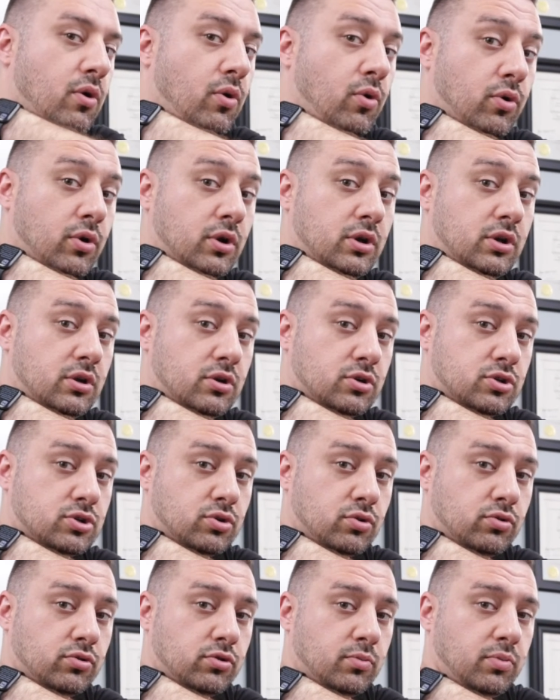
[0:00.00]
or into your
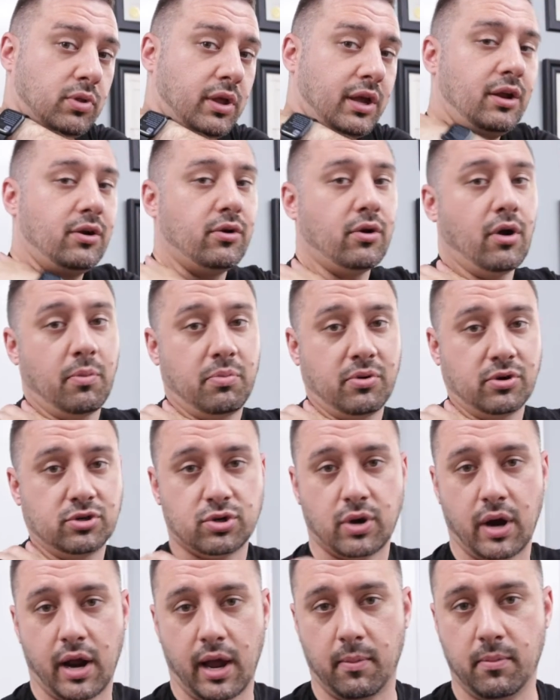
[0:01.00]
shoulder blade or upper
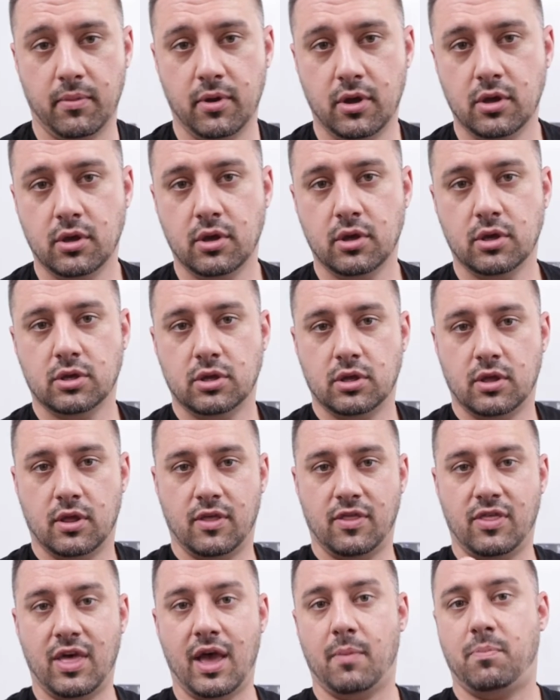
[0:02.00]
trap.
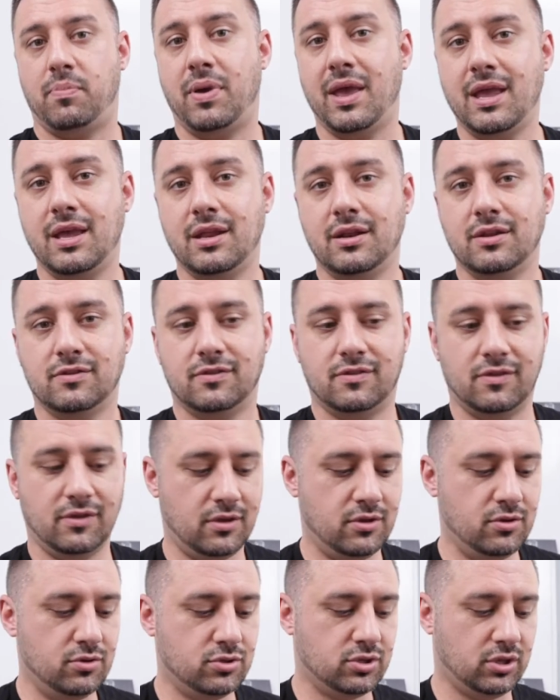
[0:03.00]
That pain is
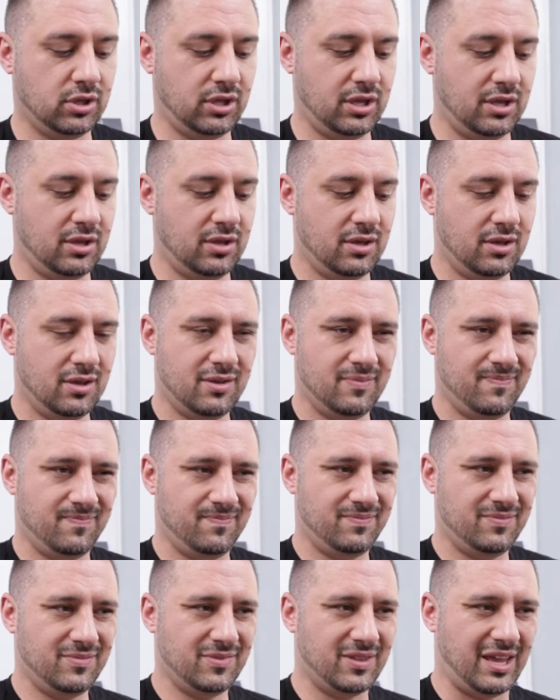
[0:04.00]
usually
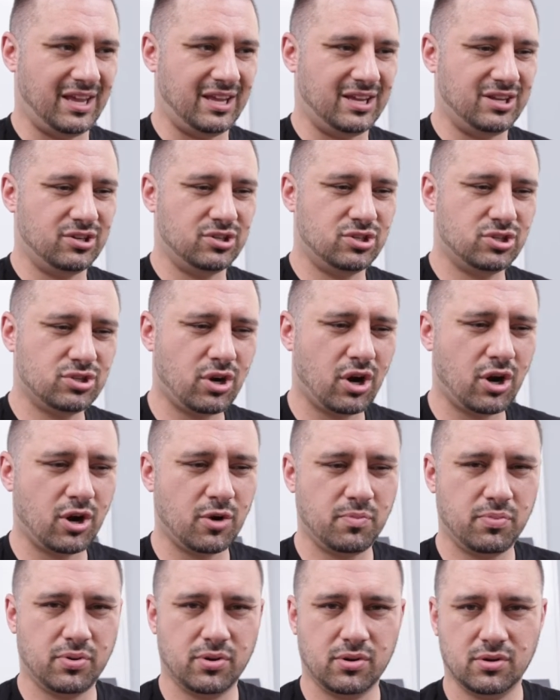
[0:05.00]
like
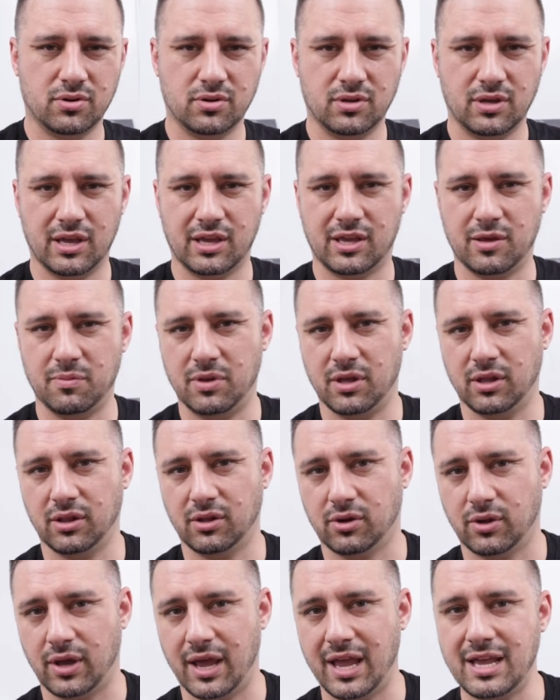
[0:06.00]
sharp, it can be a
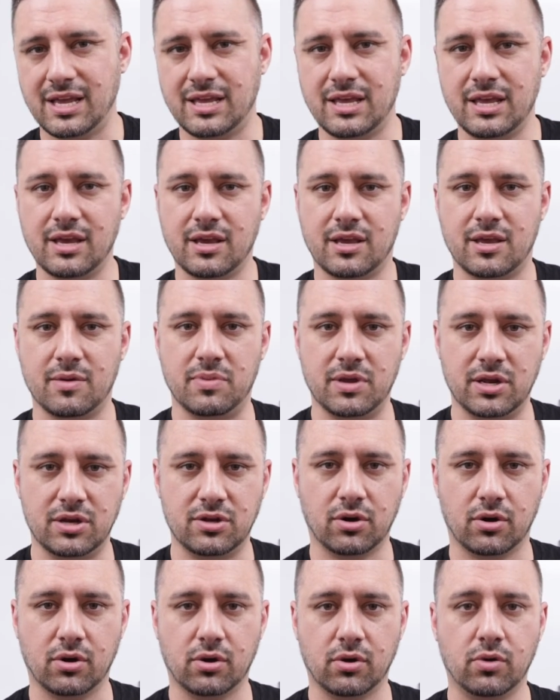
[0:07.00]
little achy, it can be
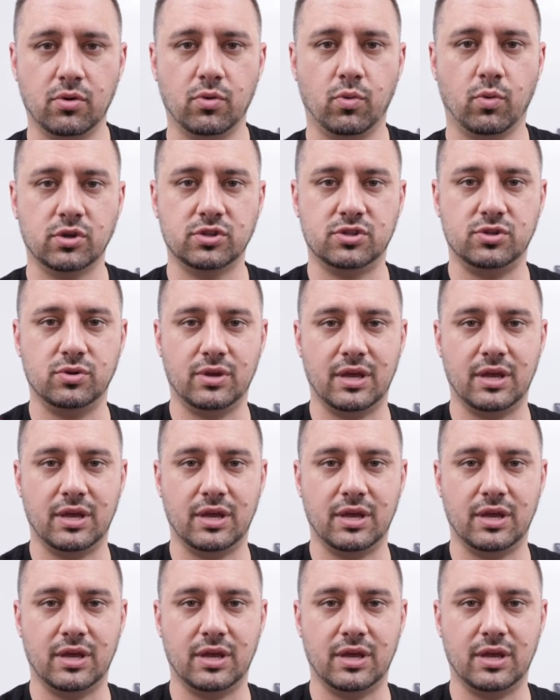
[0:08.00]
dull. Once you